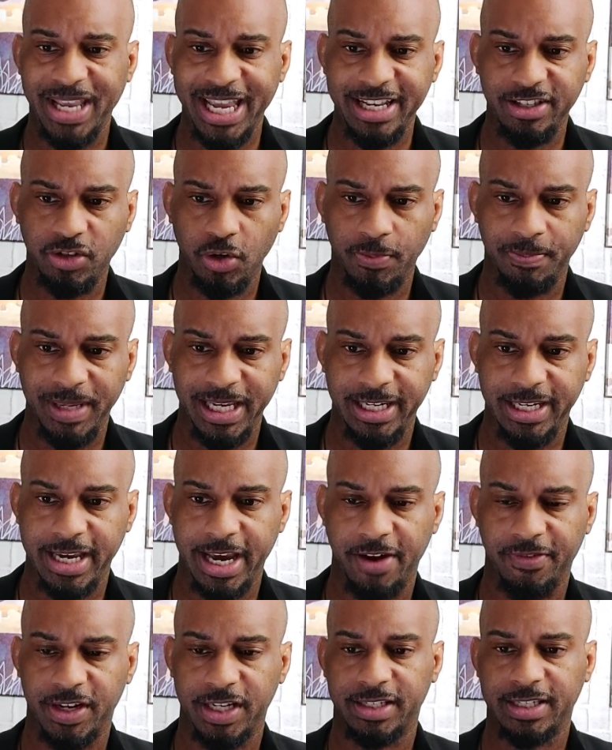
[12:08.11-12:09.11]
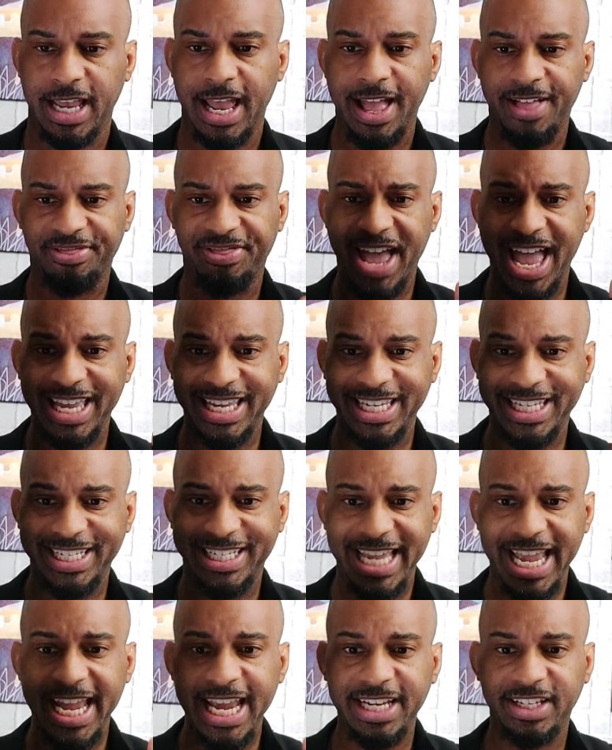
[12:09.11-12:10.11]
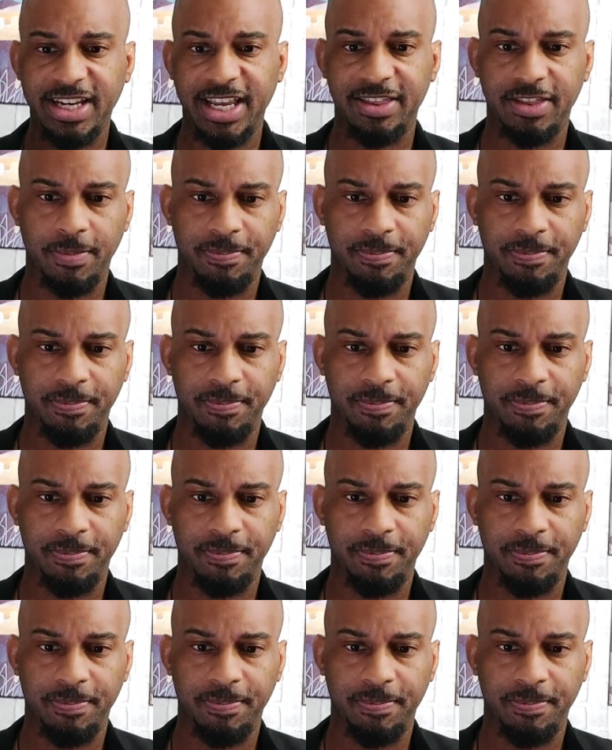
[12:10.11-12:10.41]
intermediaries that engage in